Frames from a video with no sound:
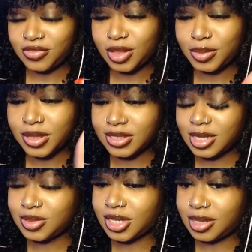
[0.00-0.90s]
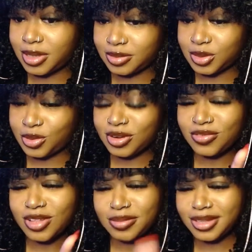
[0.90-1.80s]
follow me on Snapchat at Bombshell Aura, and
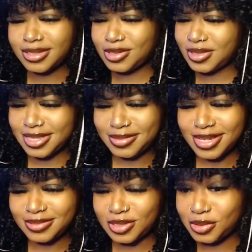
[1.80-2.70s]
follow me on Twitch at Bombshell